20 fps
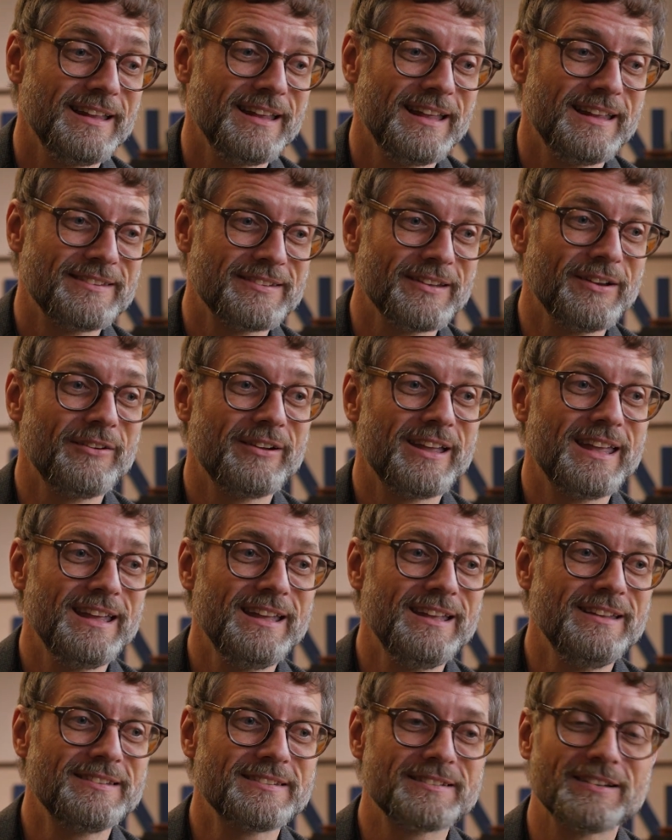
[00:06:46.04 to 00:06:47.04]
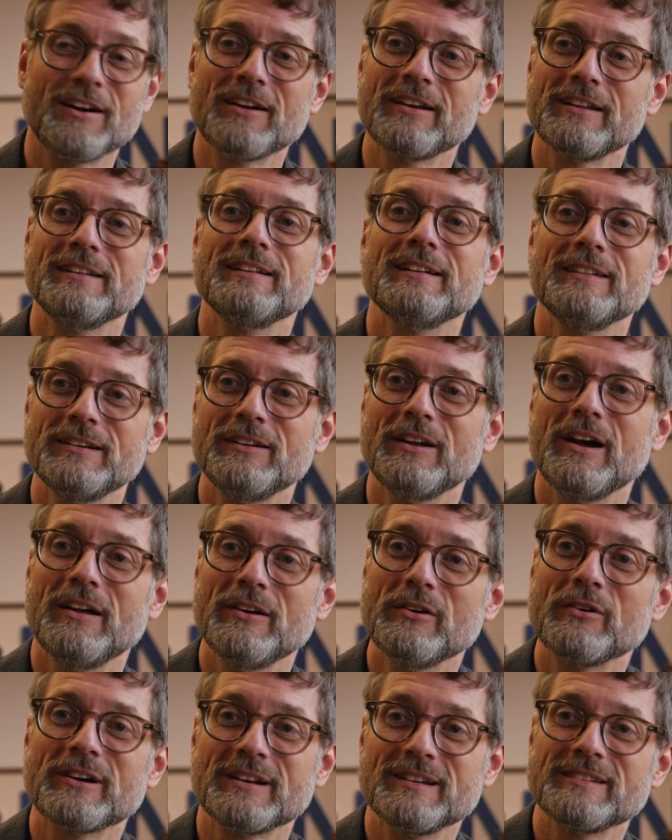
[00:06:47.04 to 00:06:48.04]
so he started
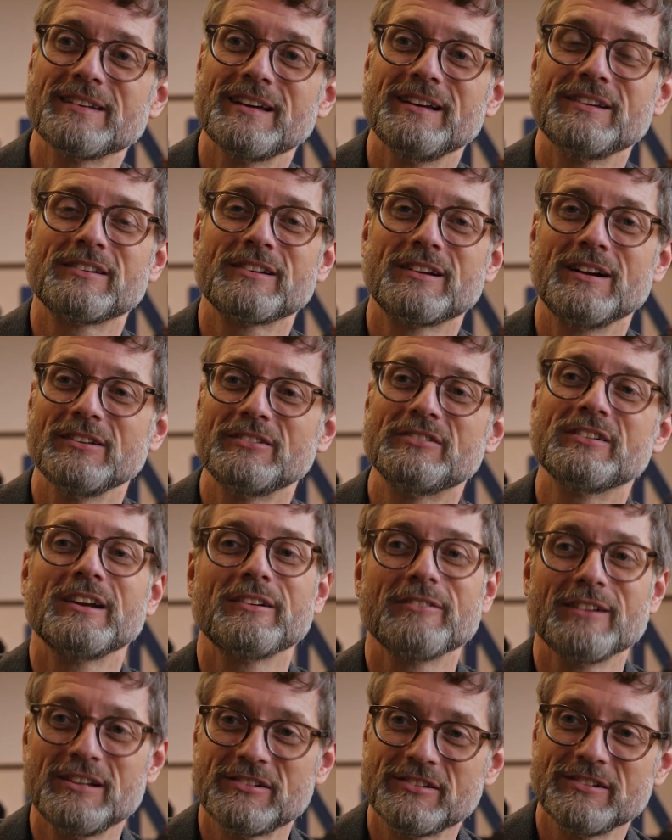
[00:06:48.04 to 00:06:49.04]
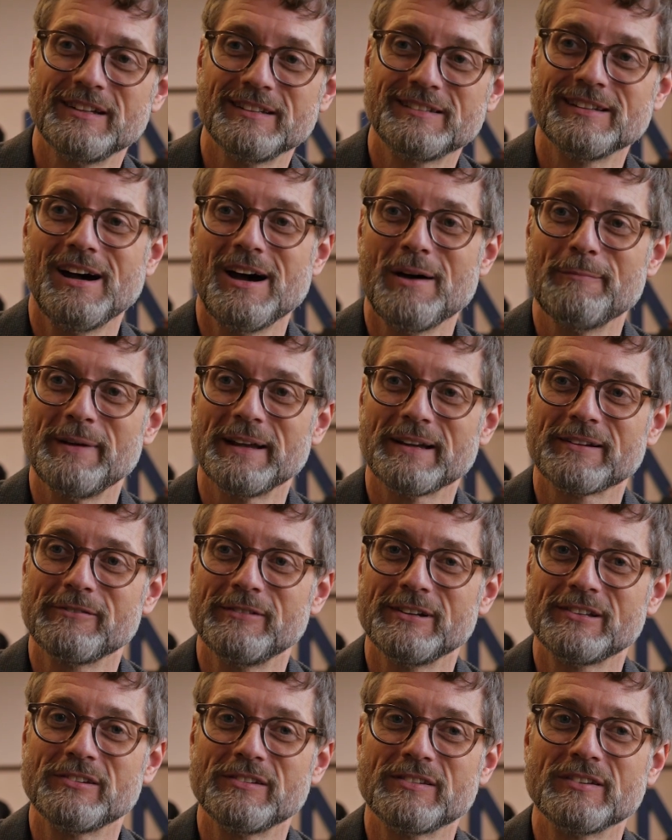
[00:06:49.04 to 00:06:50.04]
an organization called Generation Atomic,
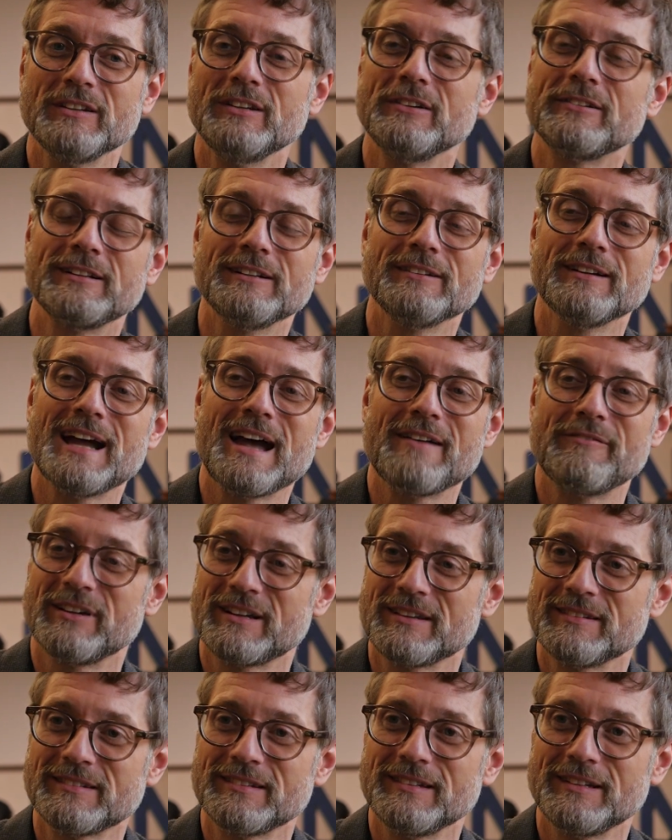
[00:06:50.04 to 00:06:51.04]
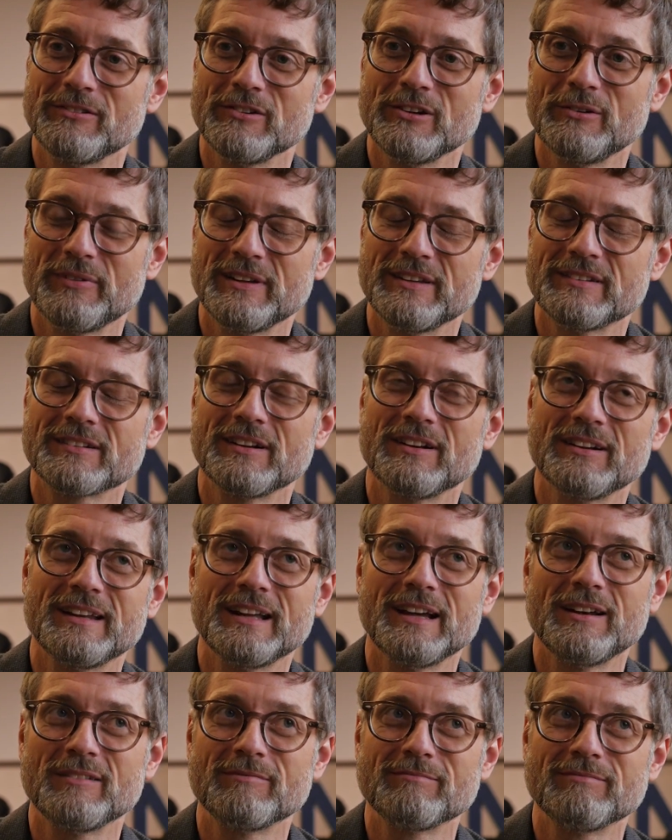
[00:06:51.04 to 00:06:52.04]
which is a nuclear advocacy group. He started
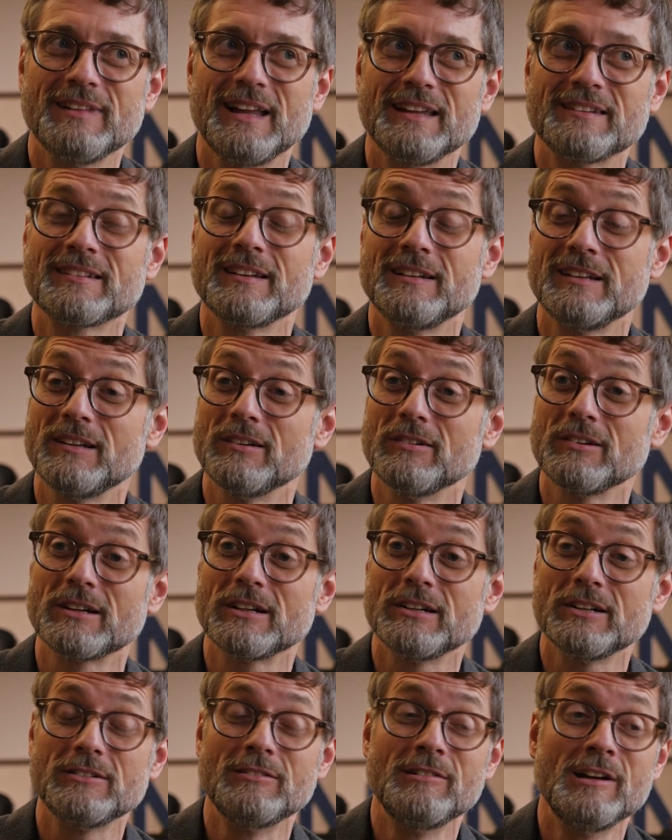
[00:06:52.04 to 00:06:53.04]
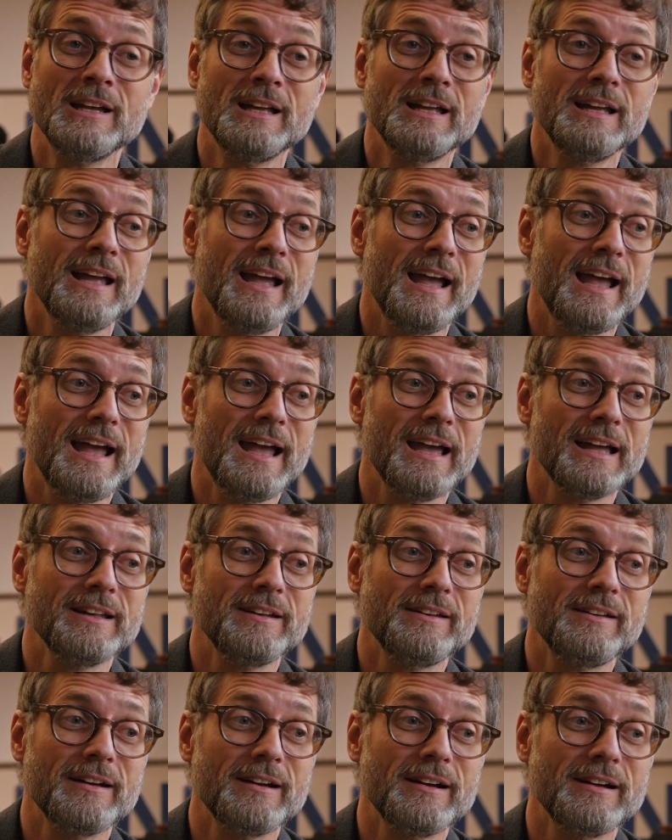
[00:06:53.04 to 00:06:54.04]
that less than a year ago.
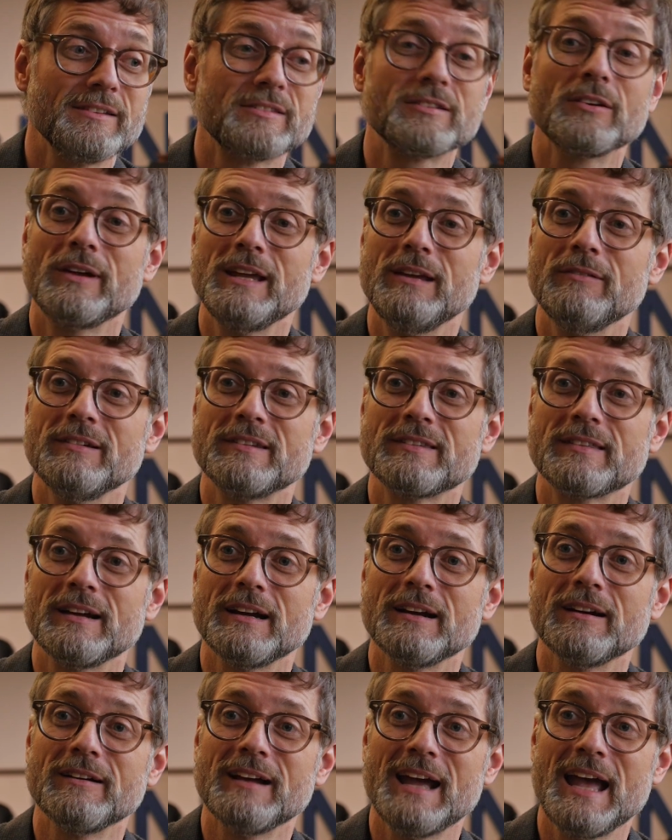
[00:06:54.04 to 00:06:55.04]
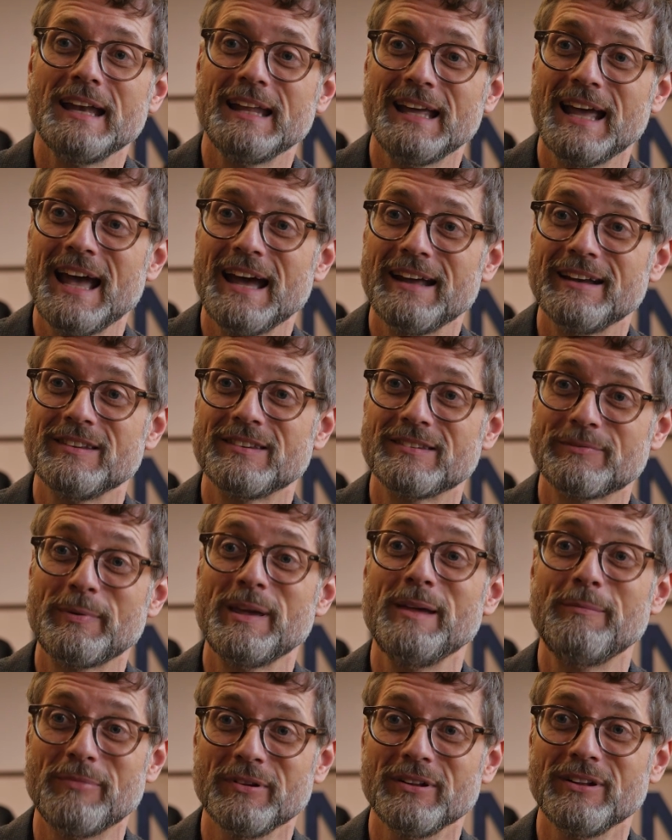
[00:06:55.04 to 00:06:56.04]
And so he was there, and he had his
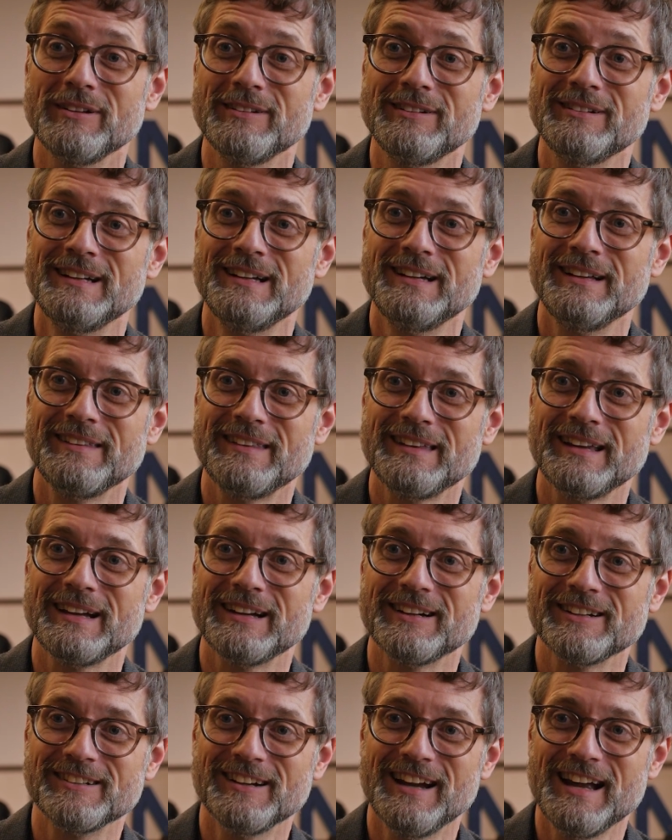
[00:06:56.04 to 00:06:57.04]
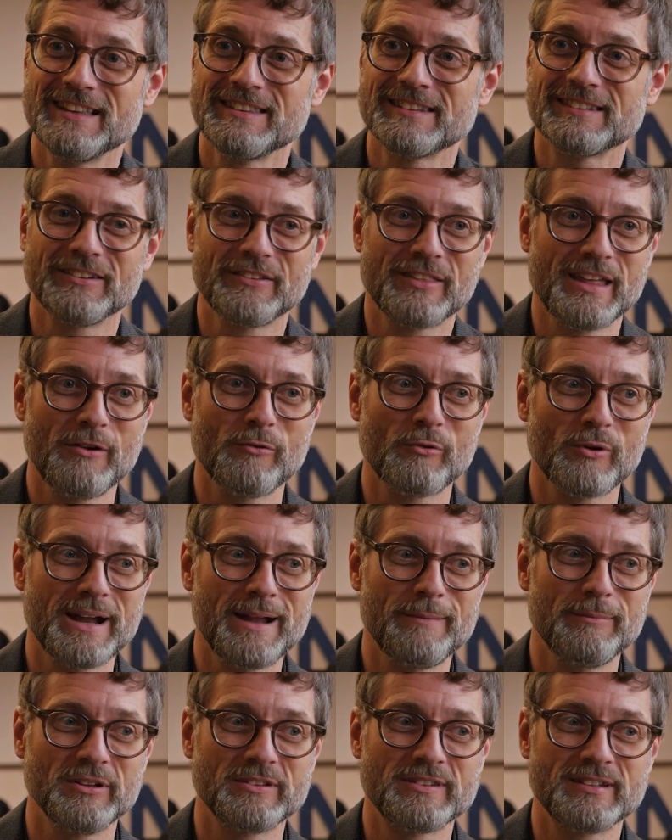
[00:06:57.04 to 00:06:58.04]
people there, and so they were
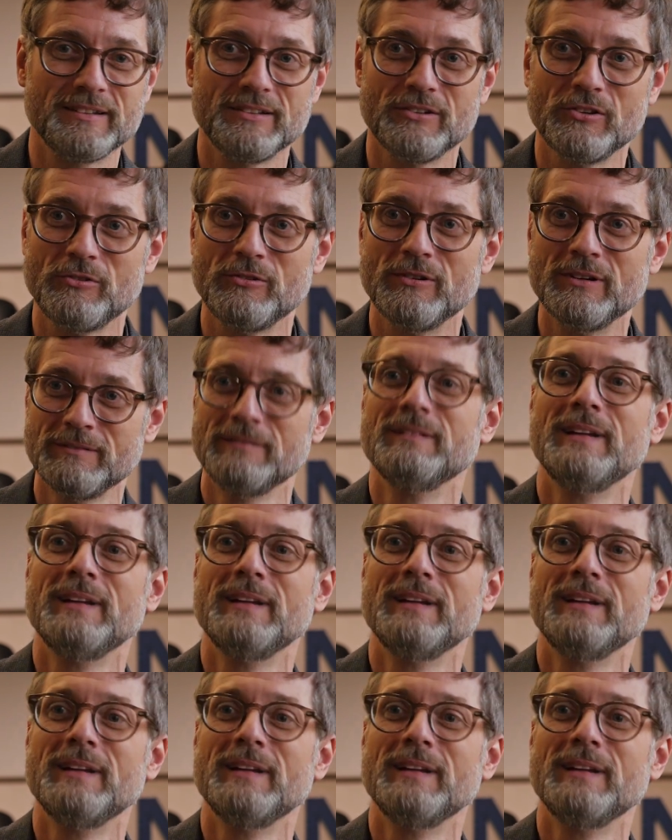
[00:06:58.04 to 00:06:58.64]
able to